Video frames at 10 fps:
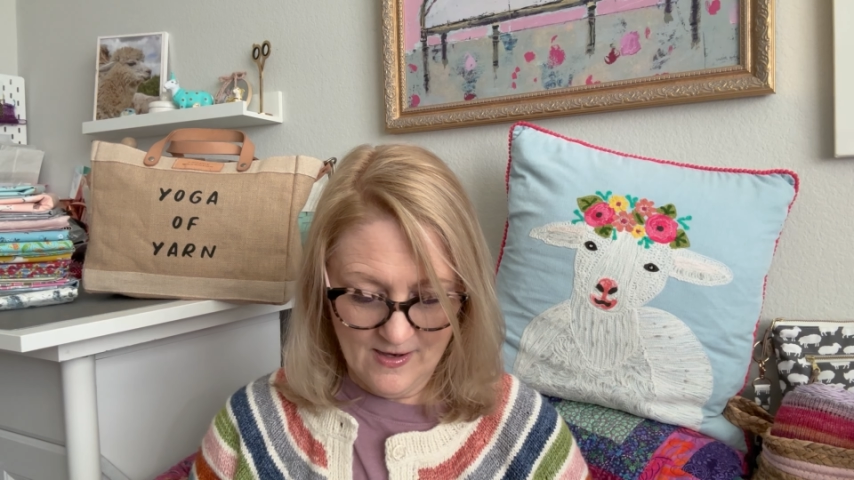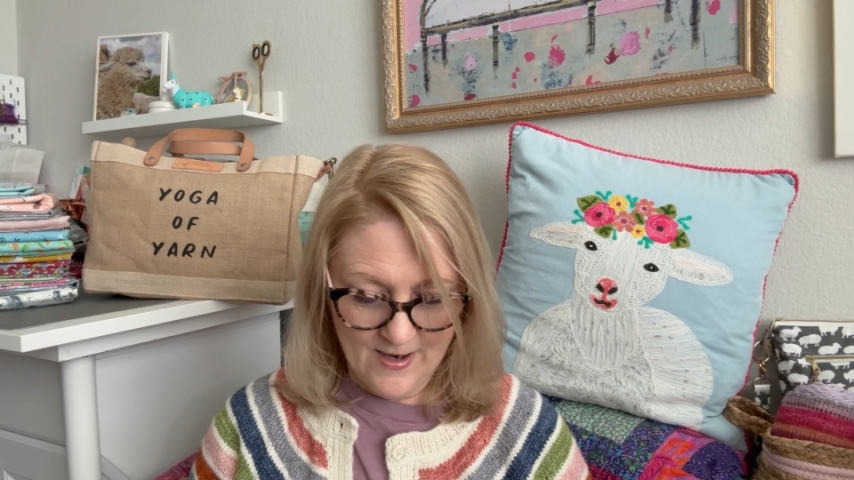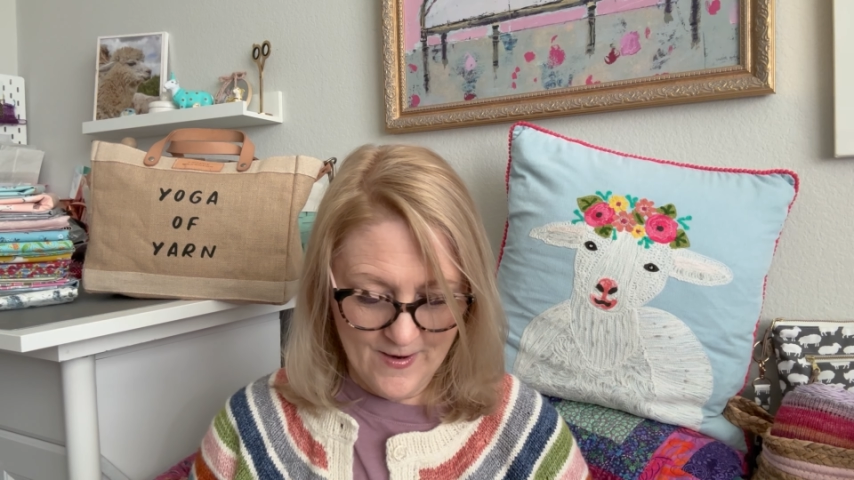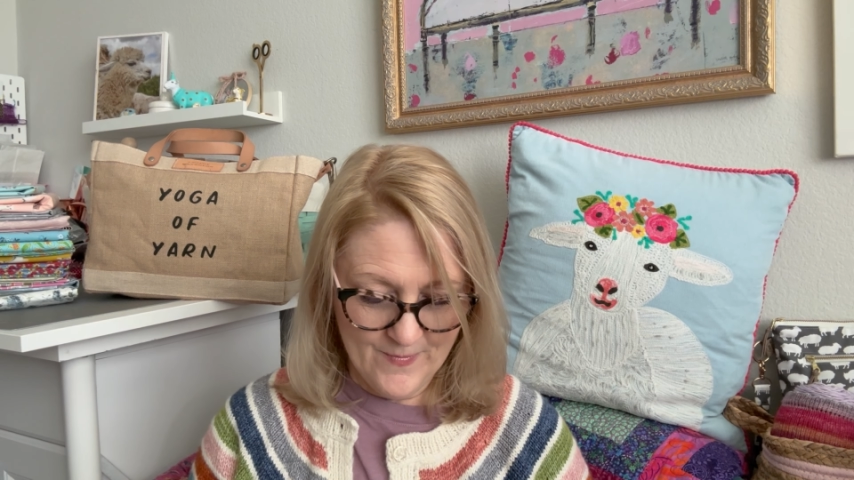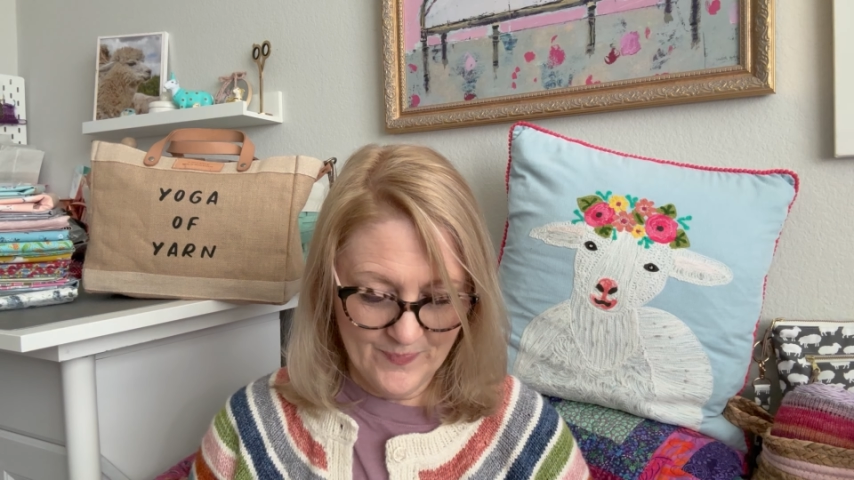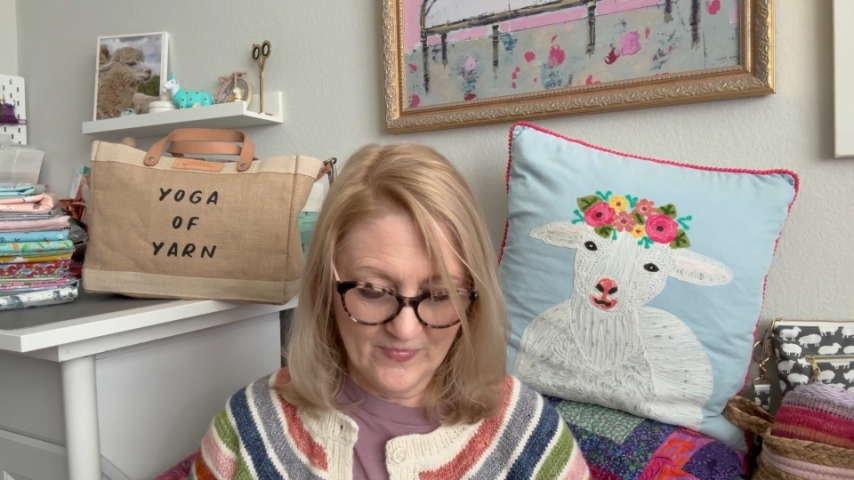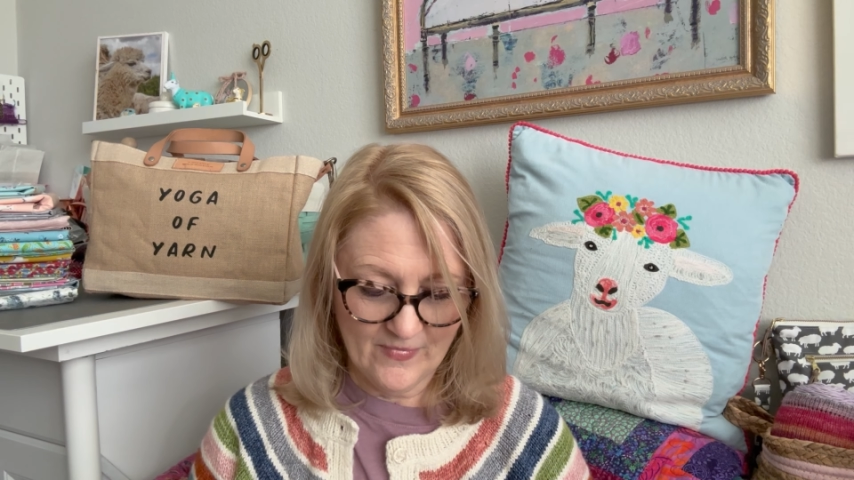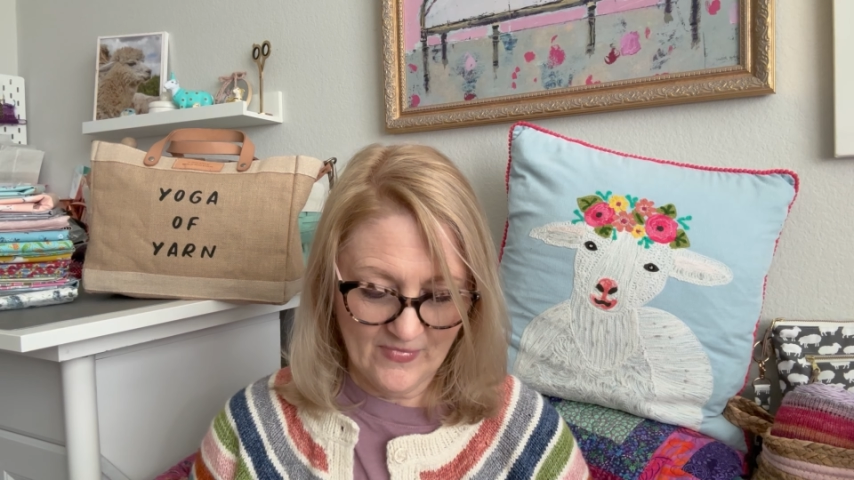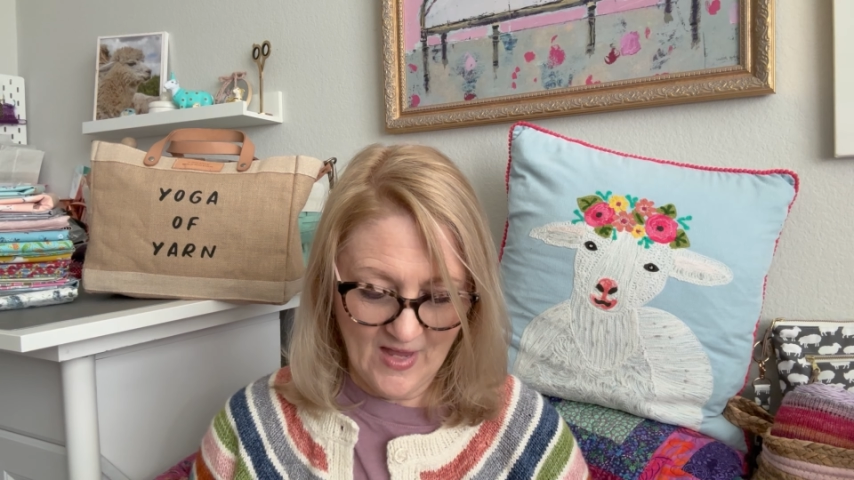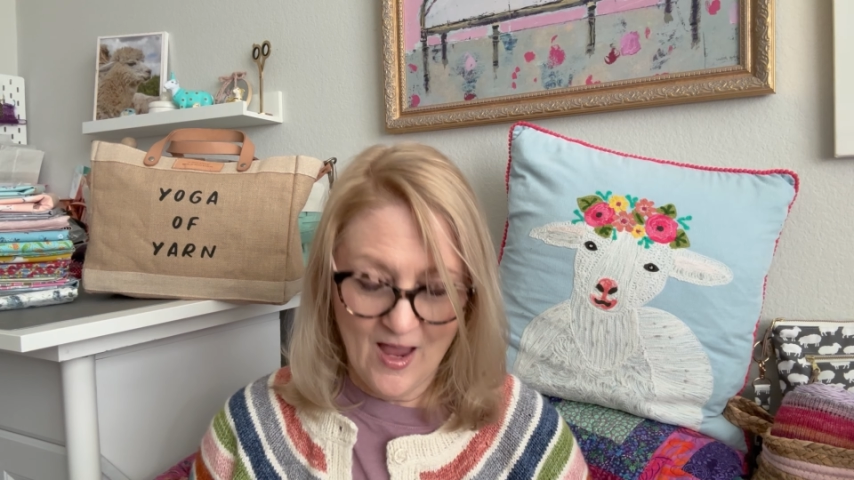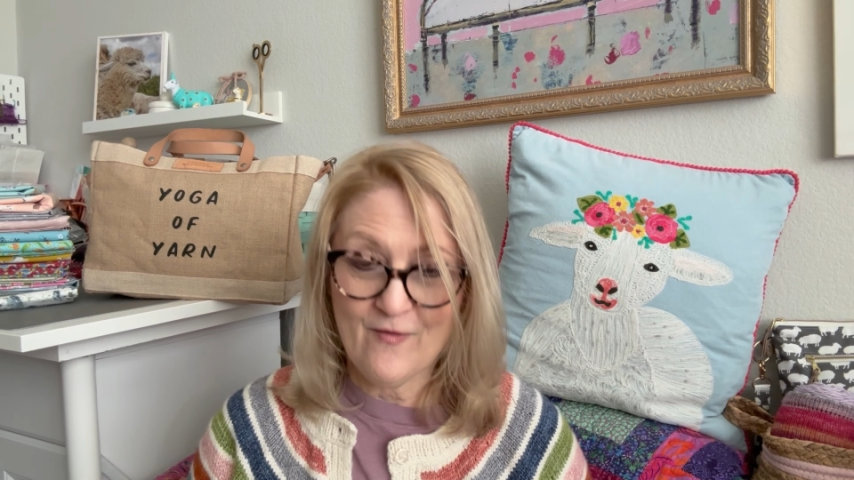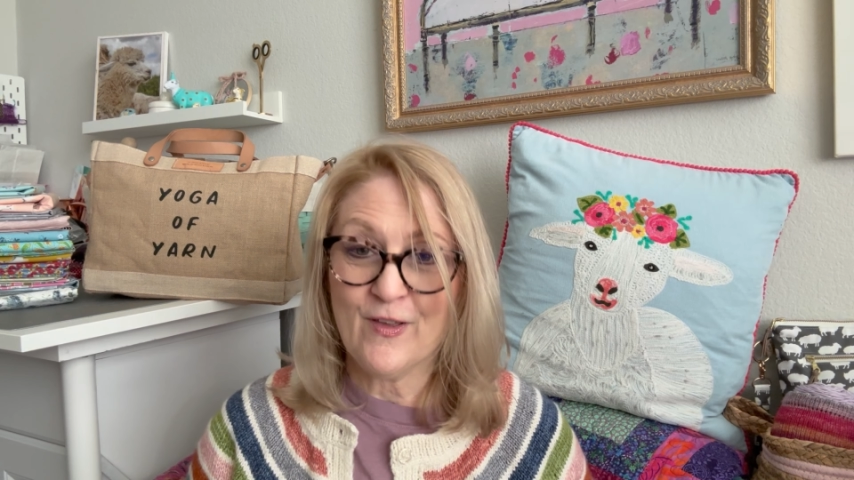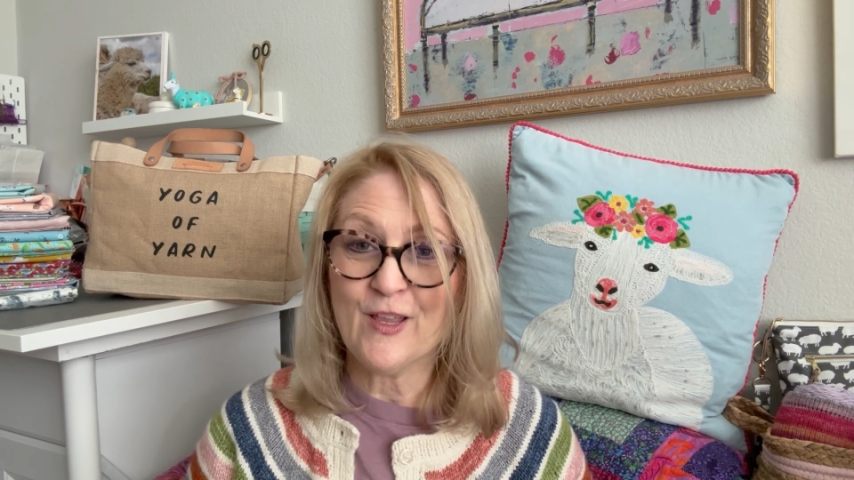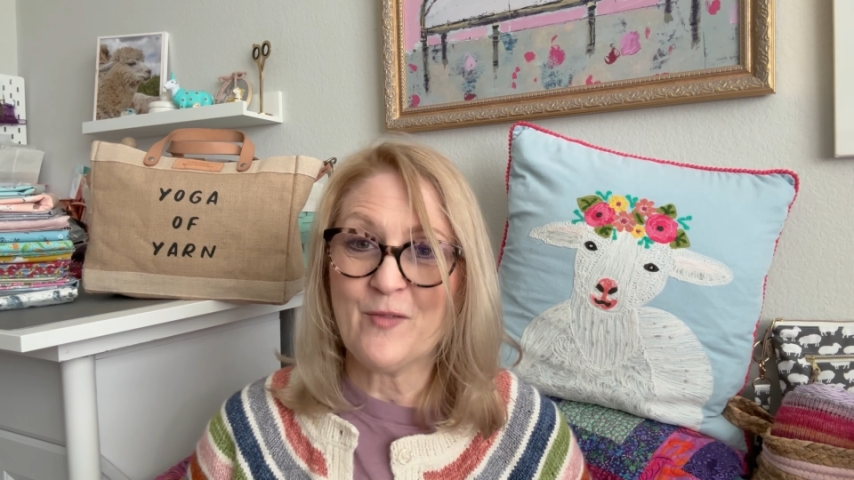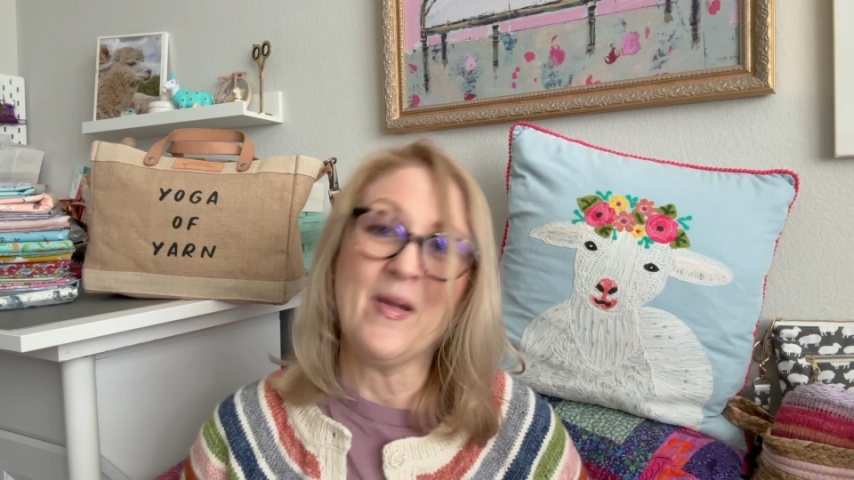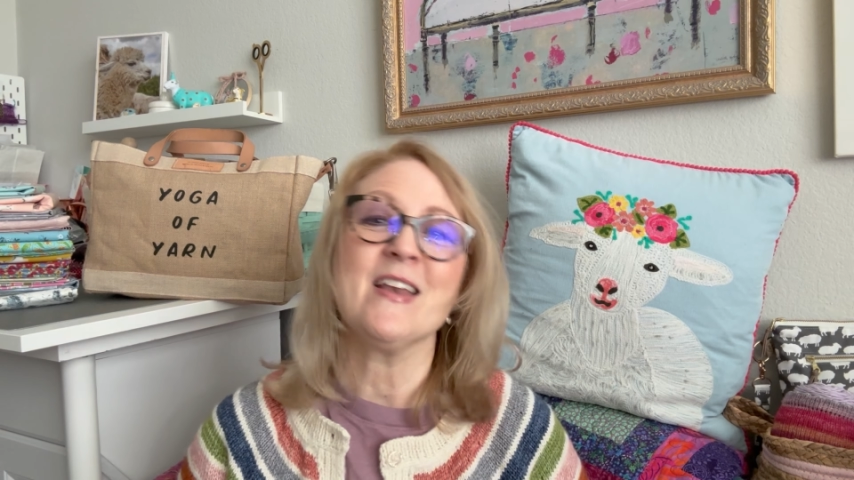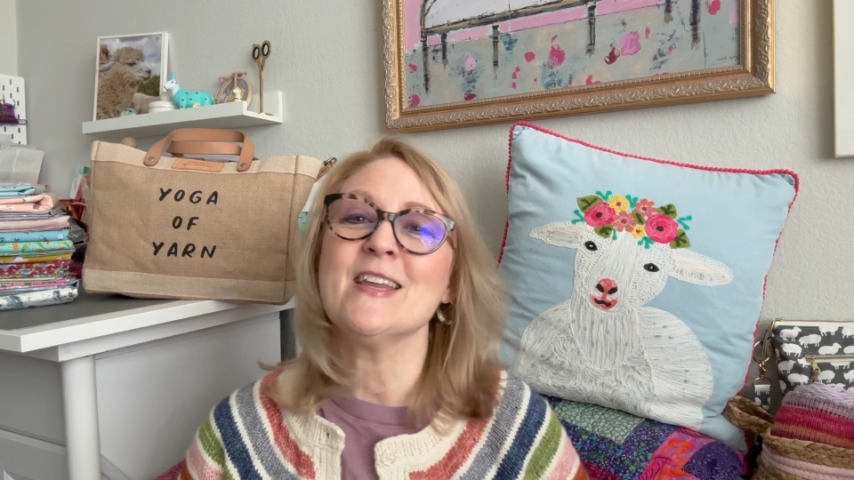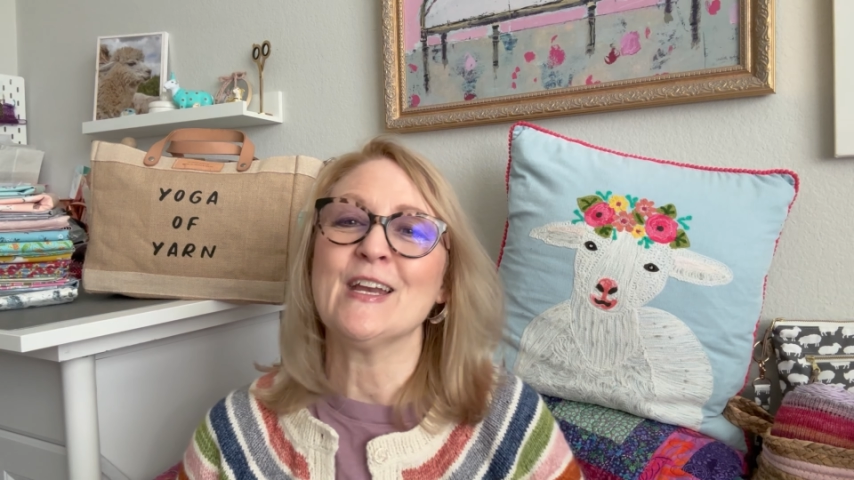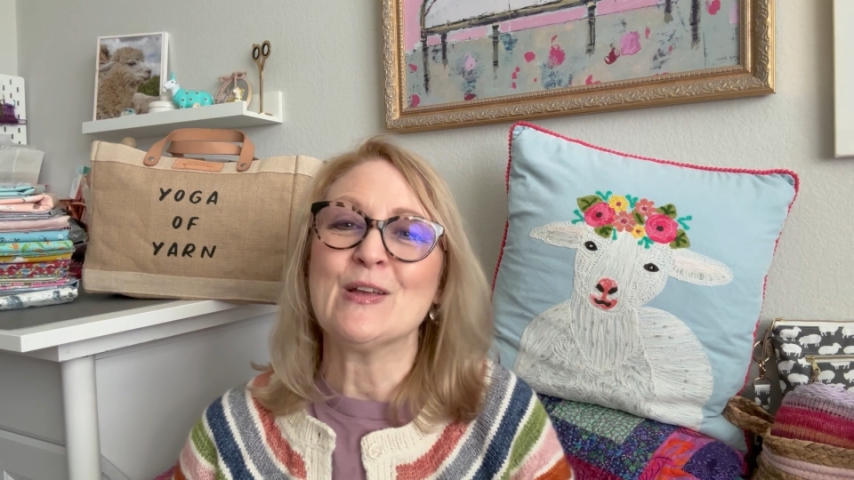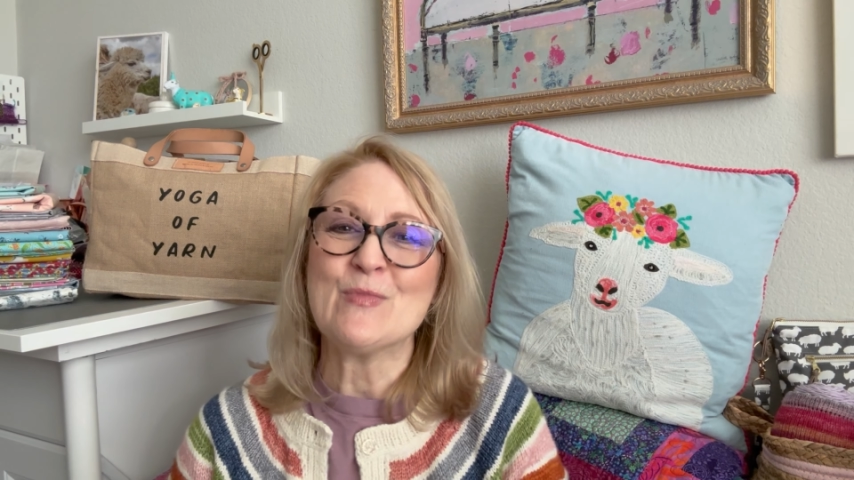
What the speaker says: I feel like my knitting